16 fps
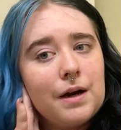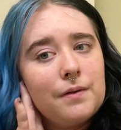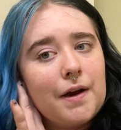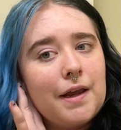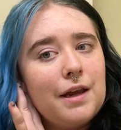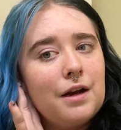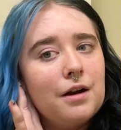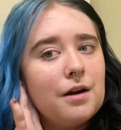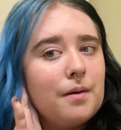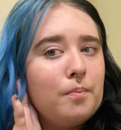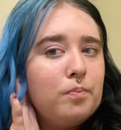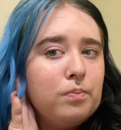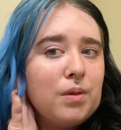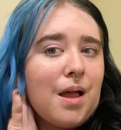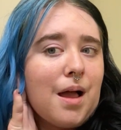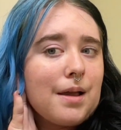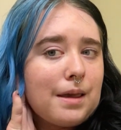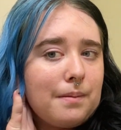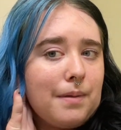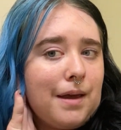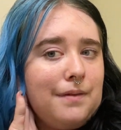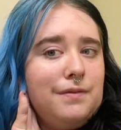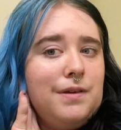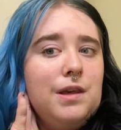right here blocking
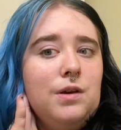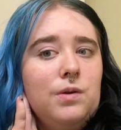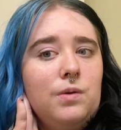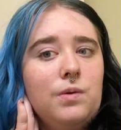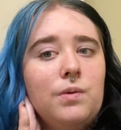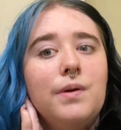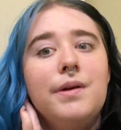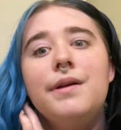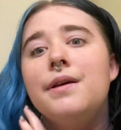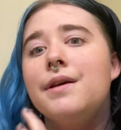my view